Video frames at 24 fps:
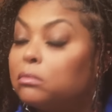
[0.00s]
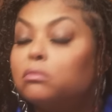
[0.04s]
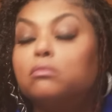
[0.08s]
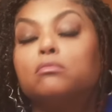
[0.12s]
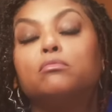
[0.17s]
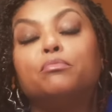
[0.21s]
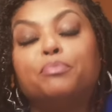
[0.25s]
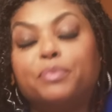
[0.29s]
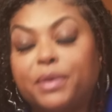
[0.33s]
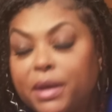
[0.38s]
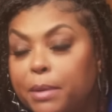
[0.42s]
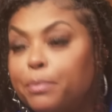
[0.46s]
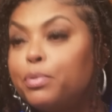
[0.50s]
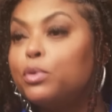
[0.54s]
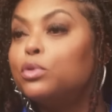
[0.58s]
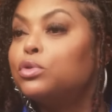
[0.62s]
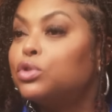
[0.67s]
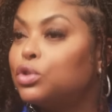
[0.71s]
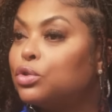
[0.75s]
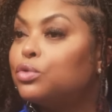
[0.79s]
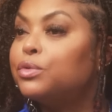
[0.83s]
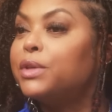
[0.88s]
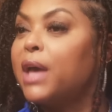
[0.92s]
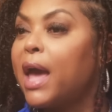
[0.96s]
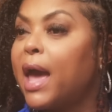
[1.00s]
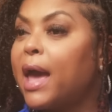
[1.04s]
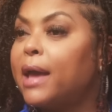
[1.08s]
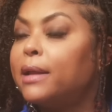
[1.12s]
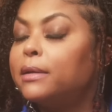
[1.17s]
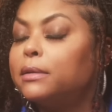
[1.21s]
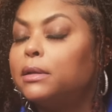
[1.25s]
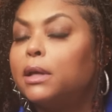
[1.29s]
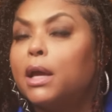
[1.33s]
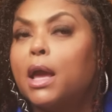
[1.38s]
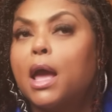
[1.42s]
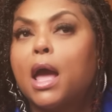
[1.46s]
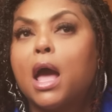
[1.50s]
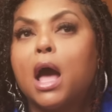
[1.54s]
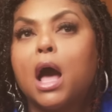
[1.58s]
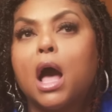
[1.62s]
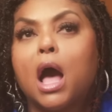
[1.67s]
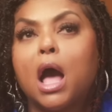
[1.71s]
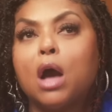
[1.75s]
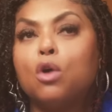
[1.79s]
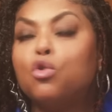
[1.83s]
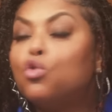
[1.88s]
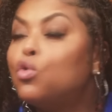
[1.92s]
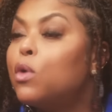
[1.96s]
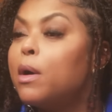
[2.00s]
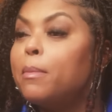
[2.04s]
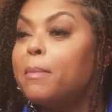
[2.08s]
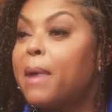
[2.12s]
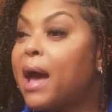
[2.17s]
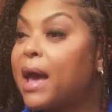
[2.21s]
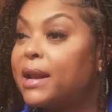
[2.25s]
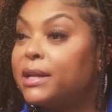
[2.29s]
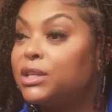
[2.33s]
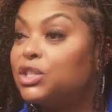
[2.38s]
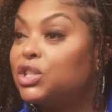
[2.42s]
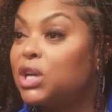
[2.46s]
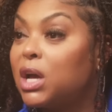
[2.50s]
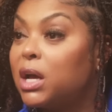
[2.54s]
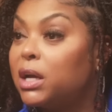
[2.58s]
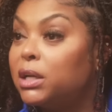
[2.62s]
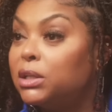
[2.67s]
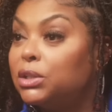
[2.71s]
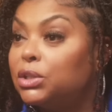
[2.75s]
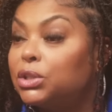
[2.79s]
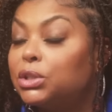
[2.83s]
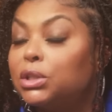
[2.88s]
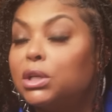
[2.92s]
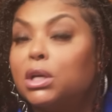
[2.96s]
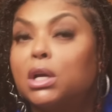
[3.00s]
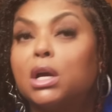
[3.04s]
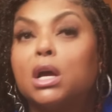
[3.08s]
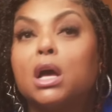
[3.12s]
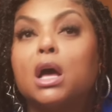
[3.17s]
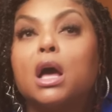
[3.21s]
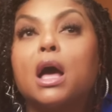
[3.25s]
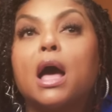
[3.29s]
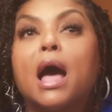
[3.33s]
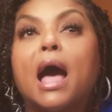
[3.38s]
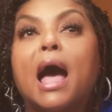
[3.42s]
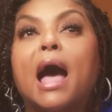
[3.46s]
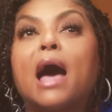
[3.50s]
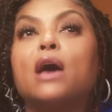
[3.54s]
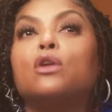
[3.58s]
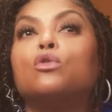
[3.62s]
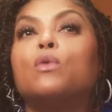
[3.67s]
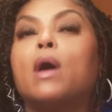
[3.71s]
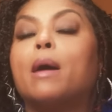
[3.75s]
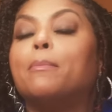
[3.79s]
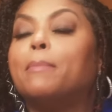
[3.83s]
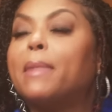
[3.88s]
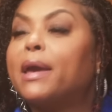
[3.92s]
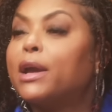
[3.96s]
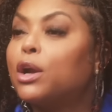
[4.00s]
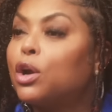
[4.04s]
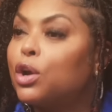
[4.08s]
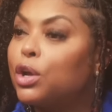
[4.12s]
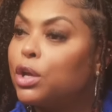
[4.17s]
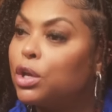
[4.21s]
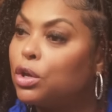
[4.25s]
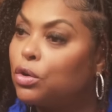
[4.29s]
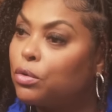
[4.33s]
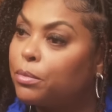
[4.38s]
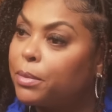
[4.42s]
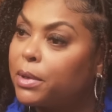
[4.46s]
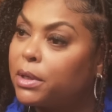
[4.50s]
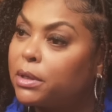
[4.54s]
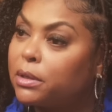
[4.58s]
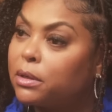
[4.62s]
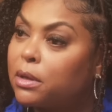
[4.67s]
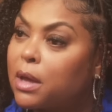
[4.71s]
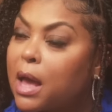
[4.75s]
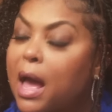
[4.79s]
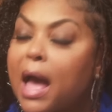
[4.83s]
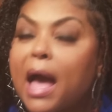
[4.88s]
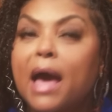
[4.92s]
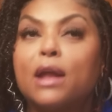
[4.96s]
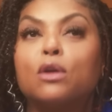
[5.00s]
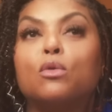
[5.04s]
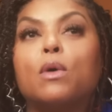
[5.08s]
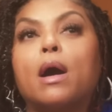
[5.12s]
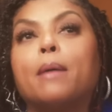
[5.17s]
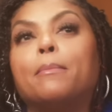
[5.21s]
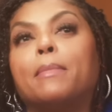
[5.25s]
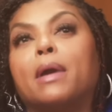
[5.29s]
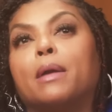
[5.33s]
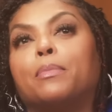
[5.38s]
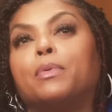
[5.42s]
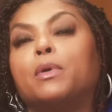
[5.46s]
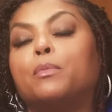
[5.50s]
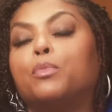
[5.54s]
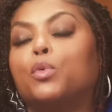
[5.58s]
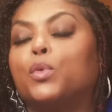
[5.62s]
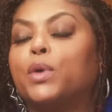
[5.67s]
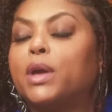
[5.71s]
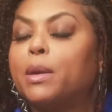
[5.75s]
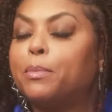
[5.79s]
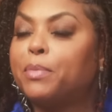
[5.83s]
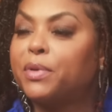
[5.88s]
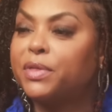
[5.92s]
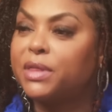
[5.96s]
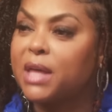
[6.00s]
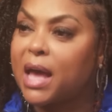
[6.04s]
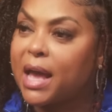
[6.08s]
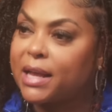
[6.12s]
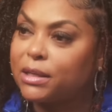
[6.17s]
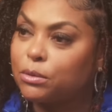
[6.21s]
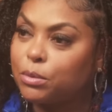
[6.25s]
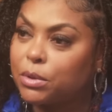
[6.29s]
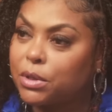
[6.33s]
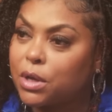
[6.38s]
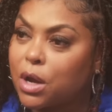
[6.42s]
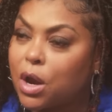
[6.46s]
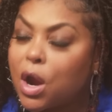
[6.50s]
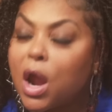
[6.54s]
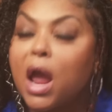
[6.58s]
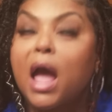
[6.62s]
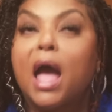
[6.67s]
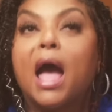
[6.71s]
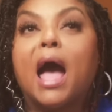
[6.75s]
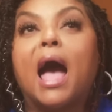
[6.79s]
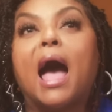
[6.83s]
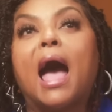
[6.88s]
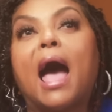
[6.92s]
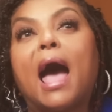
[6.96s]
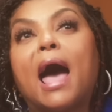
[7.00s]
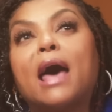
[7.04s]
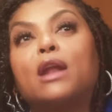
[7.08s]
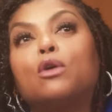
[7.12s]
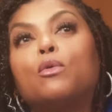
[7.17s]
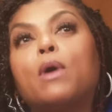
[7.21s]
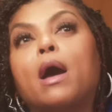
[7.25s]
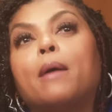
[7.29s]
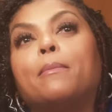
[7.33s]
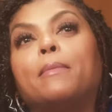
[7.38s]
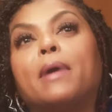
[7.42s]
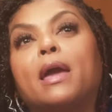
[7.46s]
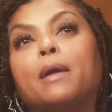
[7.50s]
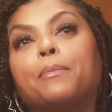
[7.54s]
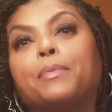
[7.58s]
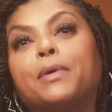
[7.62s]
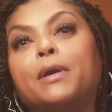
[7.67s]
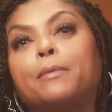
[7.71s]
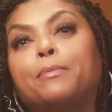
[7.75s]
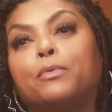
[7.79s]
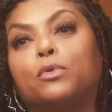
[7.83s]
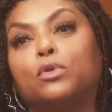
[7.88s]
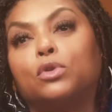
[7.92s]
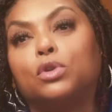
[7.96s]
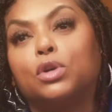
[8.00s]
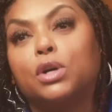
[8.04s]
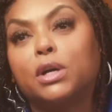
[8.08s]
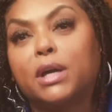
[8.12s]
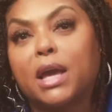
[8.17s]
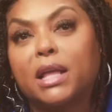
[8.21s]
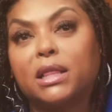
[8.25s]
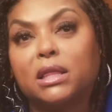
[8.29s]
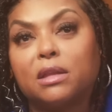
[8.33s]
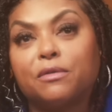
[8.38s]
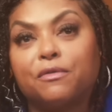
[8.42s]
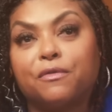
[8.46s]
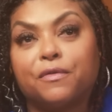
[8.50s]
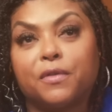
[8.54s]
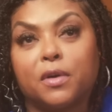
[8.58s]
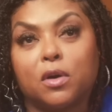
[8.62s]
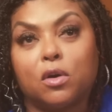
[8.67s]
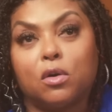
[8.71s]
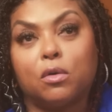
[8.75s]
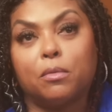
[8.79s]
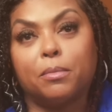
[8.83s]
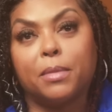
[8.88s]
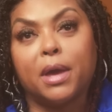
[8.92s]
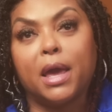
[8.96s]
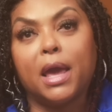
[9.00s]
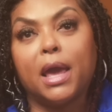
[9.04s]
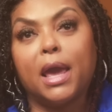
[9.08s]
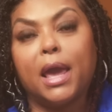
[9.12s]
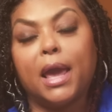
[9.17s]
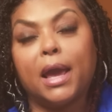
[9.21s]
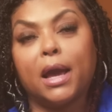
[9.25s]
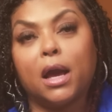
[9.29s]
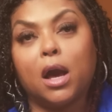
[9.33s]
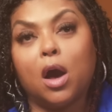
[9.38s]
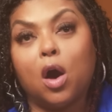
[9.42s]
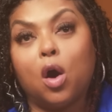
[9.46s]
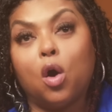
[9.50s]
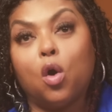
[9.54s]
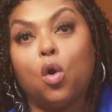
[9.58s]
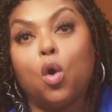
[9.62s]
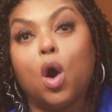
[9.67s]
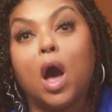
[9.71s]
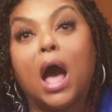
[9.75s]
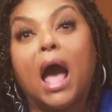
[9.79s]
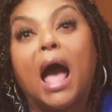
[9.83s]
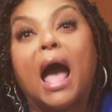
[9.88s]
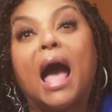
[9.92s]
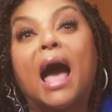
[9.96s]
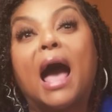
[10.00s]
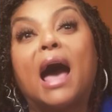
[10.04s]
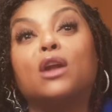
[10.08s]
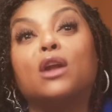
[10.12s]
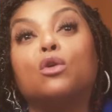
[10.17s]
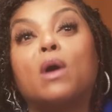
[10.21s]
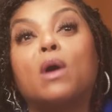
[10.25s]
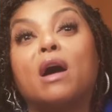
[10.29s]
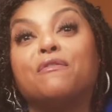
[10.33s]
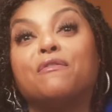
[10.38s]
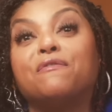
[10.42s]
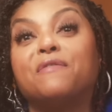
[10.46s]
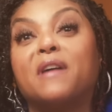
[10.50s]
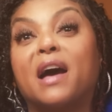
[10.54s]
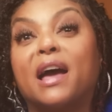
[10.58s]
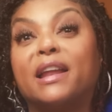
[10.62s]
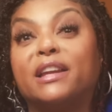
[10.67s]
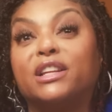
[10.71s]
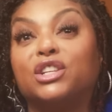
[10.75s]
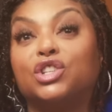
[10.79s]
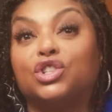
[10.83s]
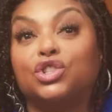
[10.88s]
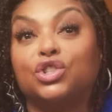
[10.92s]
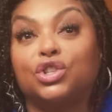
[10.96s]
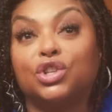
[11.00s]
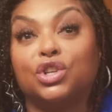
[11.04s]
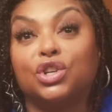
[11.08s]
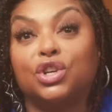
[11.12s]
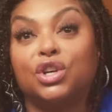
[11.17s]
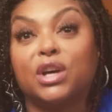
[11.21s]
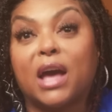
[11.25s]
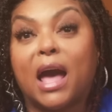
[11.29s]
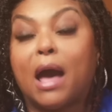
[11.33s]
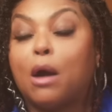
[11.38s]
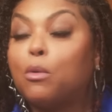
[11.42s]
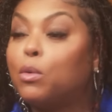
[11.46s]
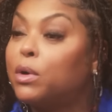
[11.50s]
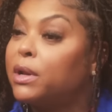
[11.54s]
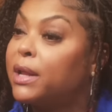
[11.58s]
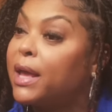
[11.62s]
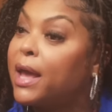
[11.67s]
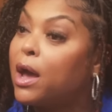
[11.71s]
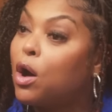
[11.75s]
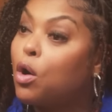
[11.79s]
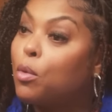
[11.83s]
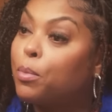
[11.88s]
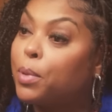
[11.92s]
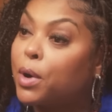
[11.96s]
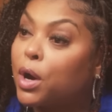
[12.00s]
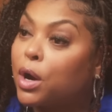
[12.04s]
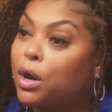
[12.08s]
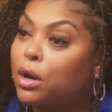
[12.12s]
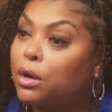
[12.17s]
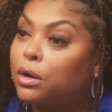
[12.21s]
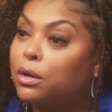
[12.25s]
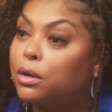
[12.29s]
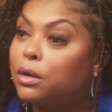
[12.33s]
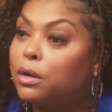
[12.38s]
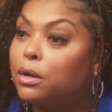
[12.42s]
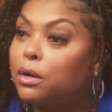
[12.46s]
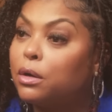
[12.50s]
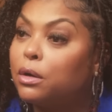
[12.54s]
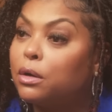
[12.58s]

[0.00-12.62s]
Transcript: Yeah. People do that. Mm-hmm. Who am I to judge? Mm-hmm. How do I make her human? How do I make people empathize with her? How do I make people look at the film and go, how do I find this Shug? I want to help her.